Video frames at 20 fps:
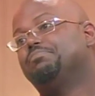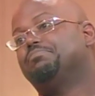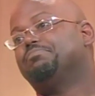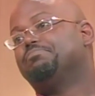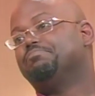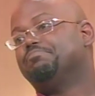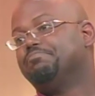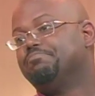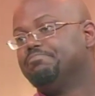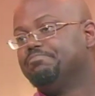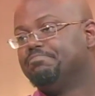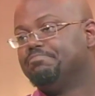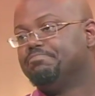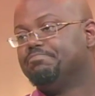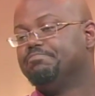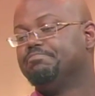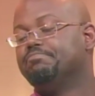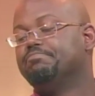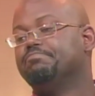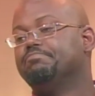this
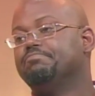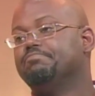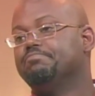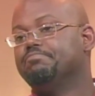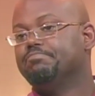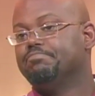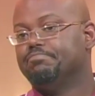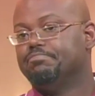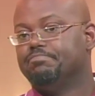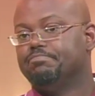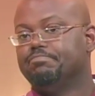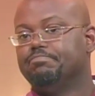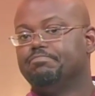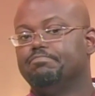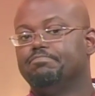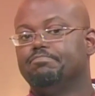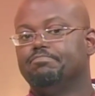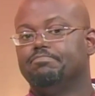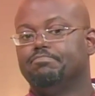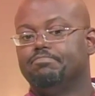year they have you
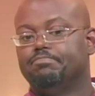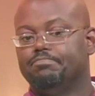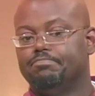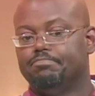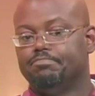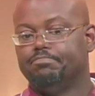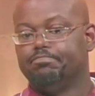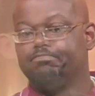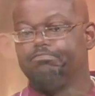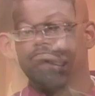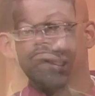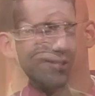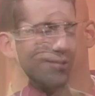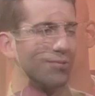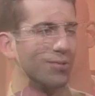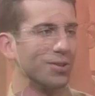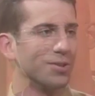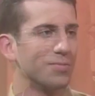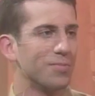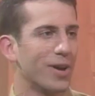
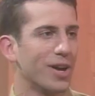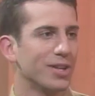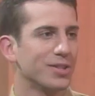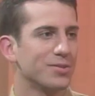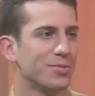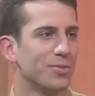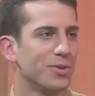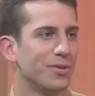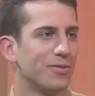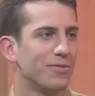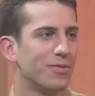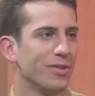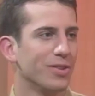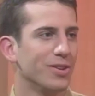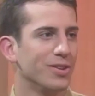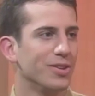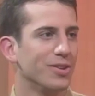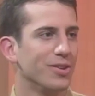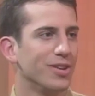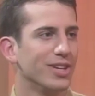responsible for
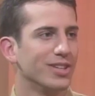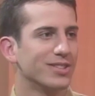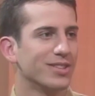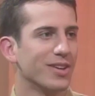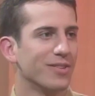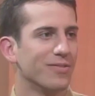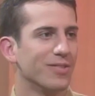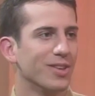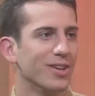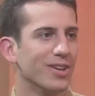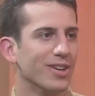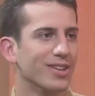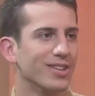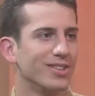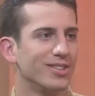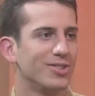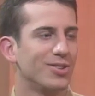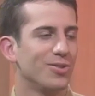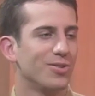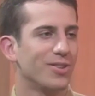the duties of the
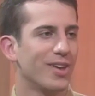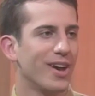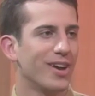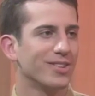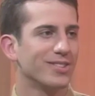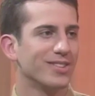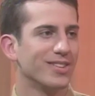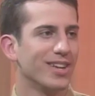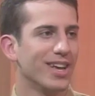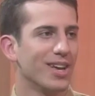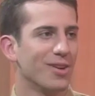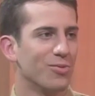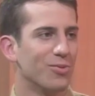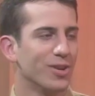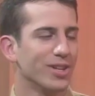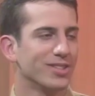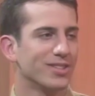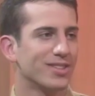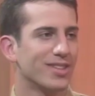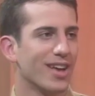2008
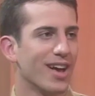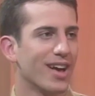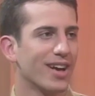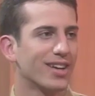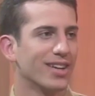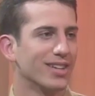WIT. And